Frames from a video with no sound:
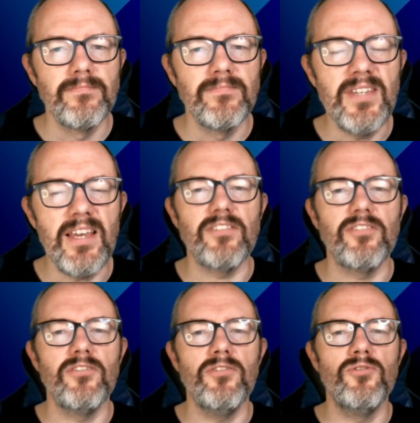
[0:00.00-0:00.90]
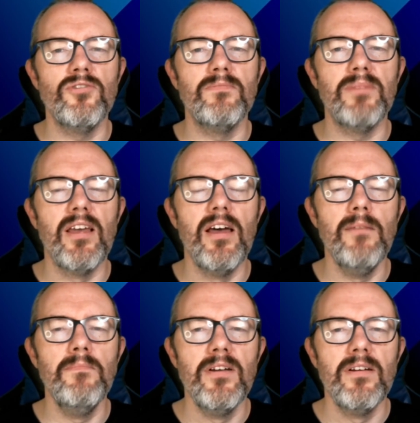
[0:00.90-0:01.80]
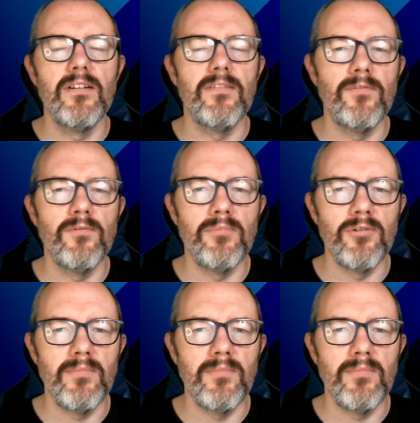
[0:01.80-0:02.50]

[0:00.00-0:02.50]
Yes, you should become a Football